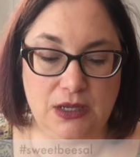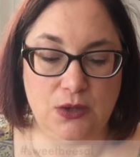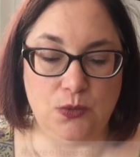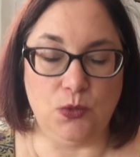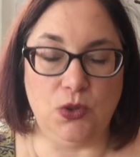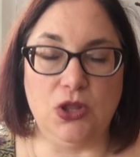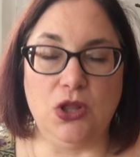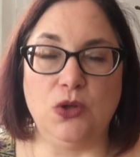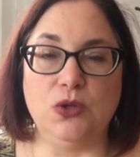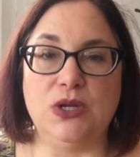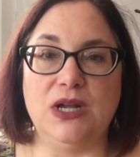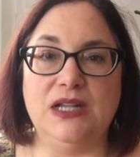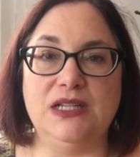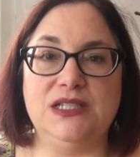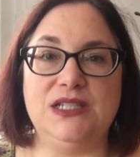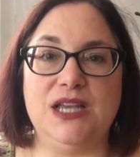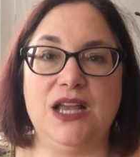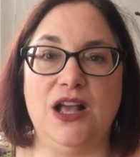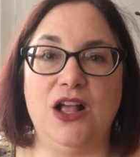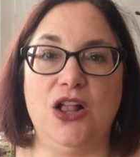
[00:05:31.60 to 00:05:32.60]
we'll go
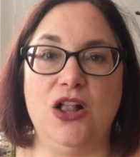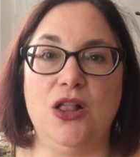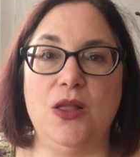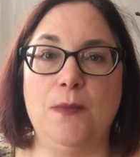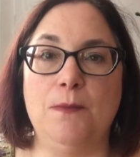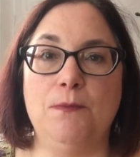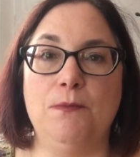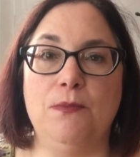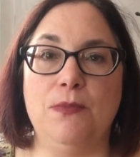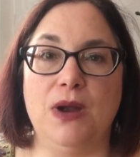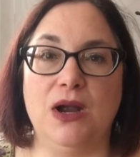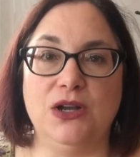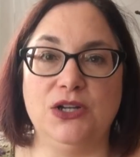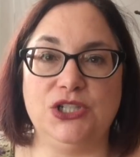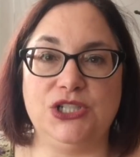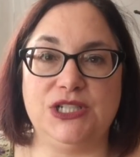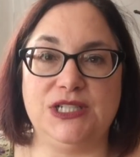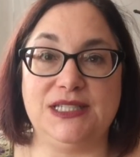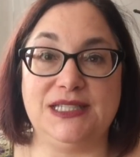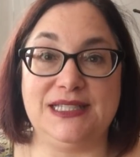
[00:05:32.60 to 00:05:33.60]
until
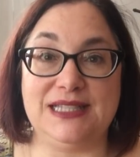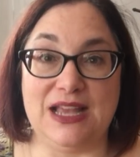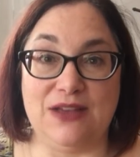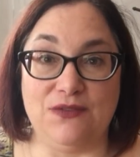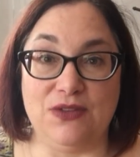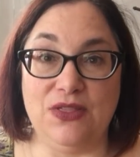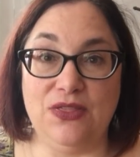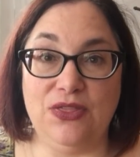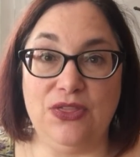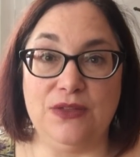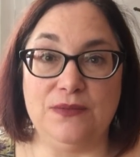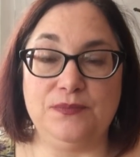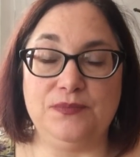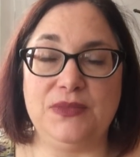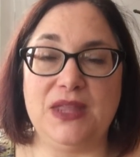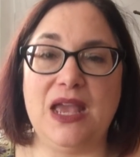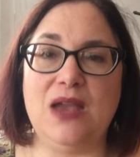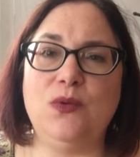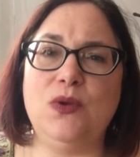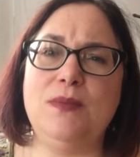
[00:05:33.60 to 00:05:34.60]
March 7th,
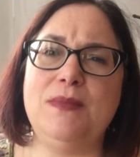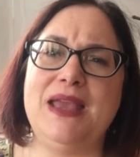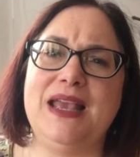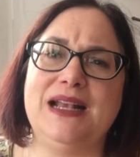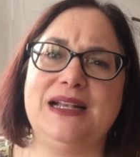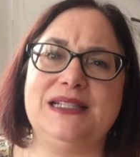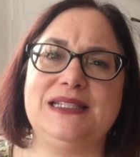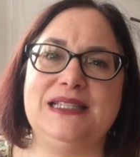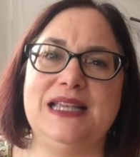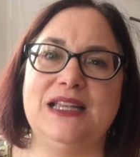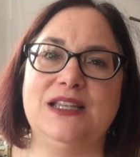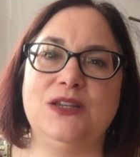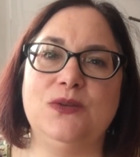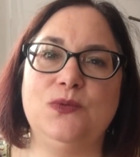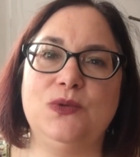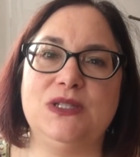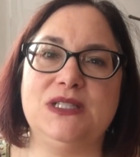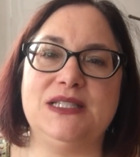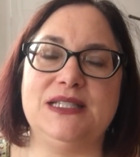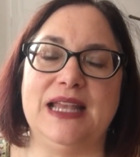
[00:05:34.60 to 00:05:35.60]
and we may extend it,
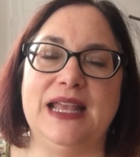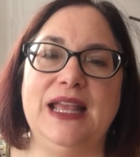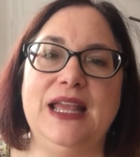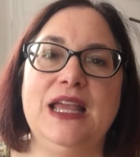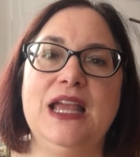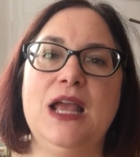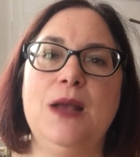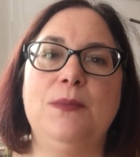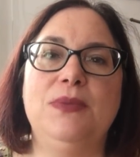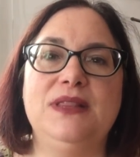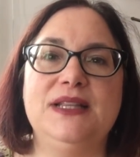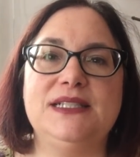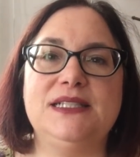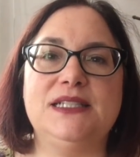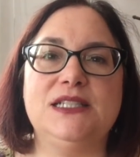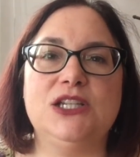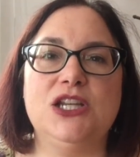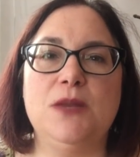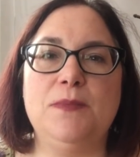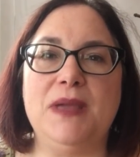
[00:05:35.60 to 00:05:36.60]
we'll see. But this
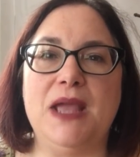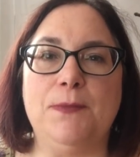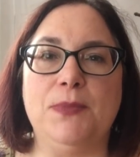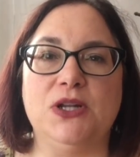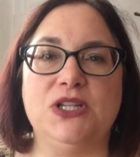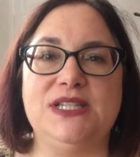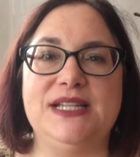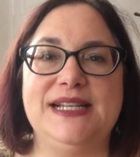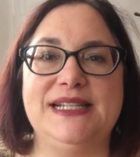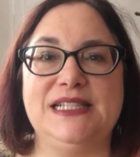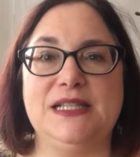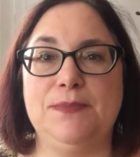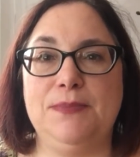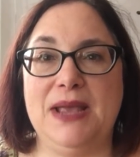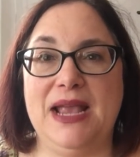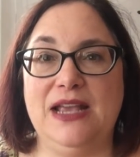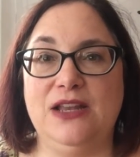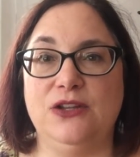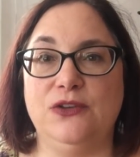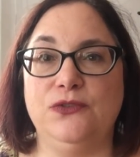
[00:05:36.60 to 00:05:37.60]
is going to be a
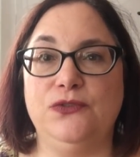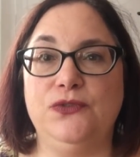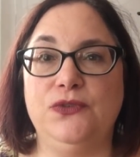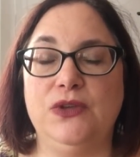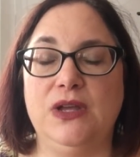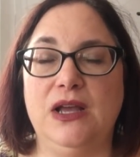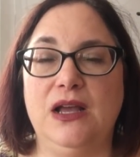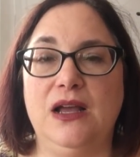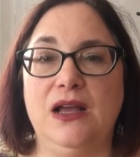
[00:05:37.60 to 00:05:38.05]
participative